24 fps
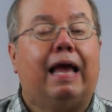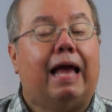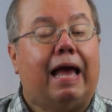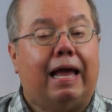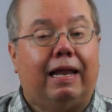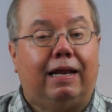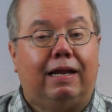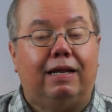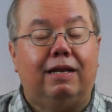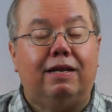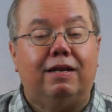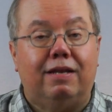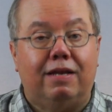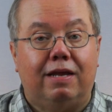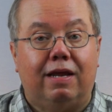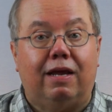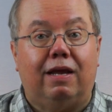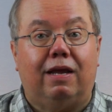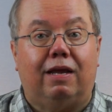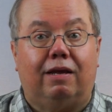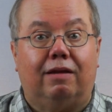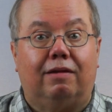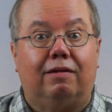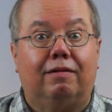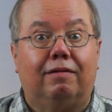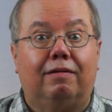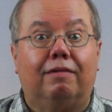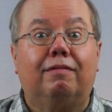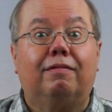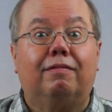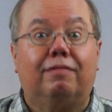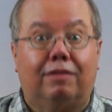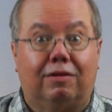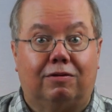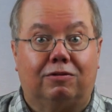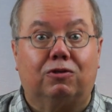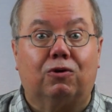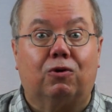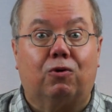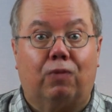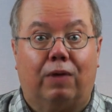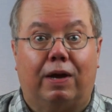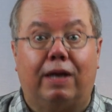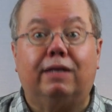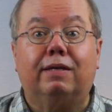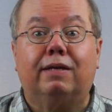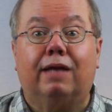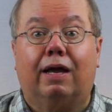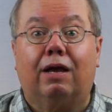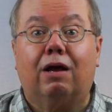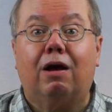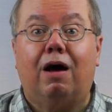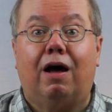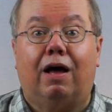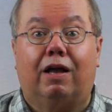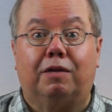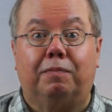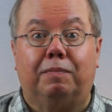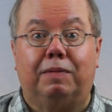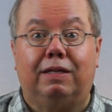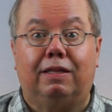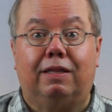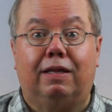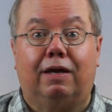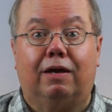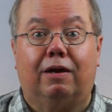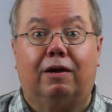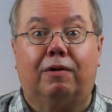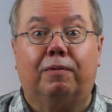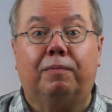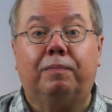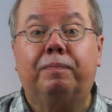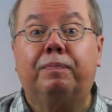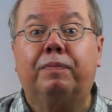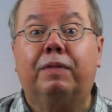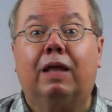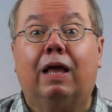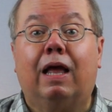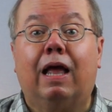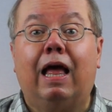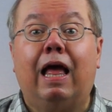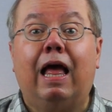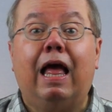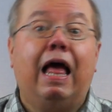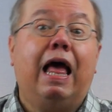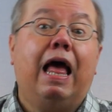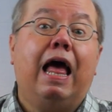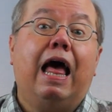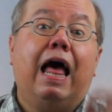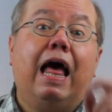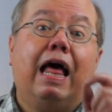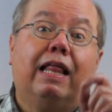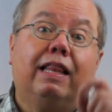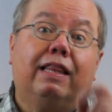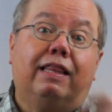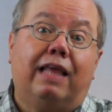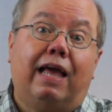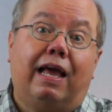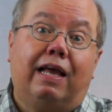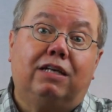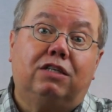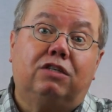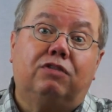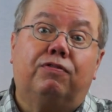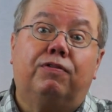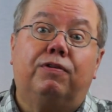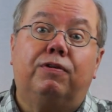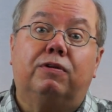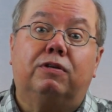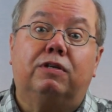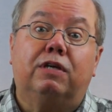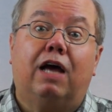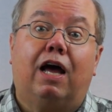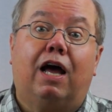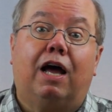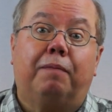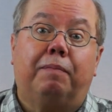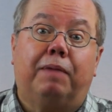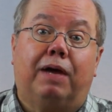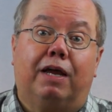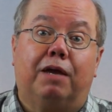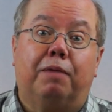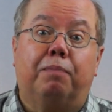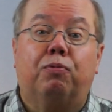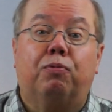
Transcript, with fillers: And indeed, there's a great dichotomy there. Thanks for your time. I